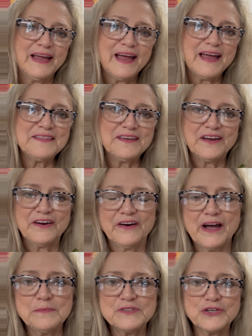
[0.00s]
Hey there,
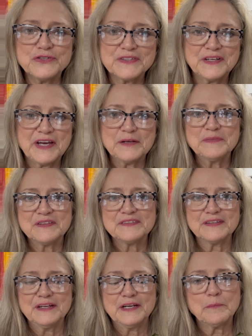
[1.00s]
I'm Susan
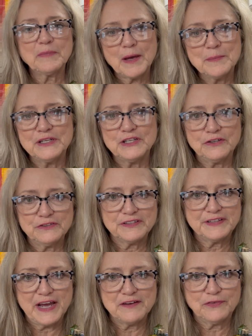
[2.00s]
Edmonson, and I'm coming to you
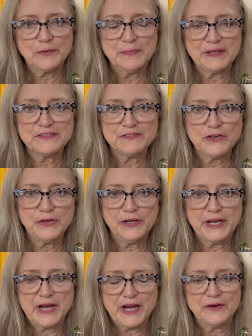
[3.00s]
today from my
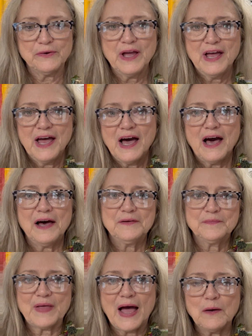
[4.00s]
studio.
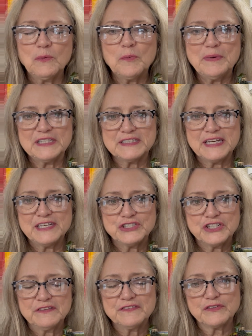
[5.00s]
I will be
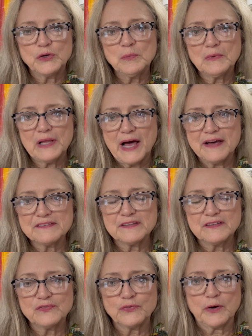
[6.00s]
teaching Zoom
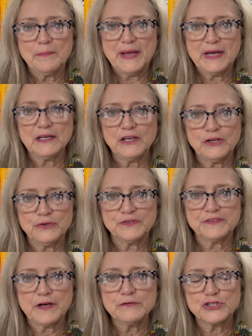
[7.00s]
classes for
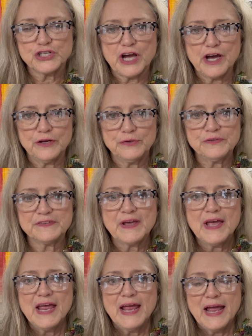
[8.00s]
MenQSO shows,
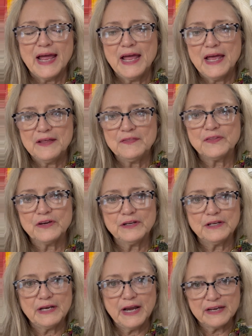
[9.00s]
and
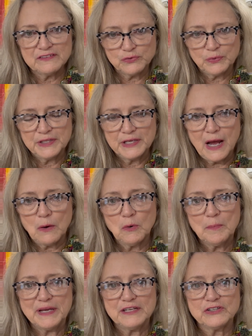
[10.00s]
the next one that I
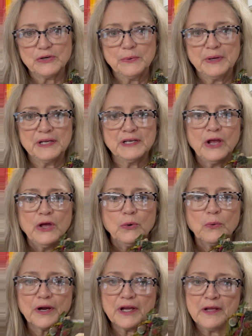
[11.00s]
will be doing,
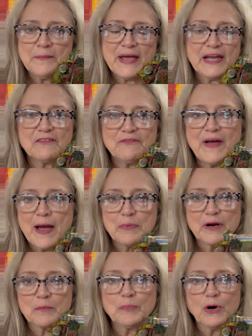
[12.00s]
we're going to make a
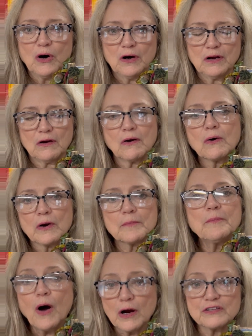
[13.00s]
fabric book, or
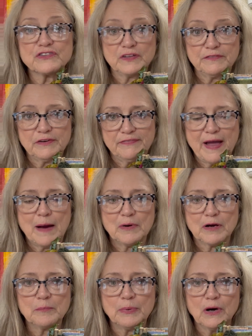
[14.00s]
parts of a
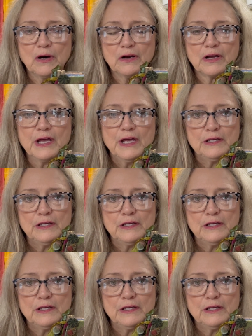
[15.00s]
fabric book.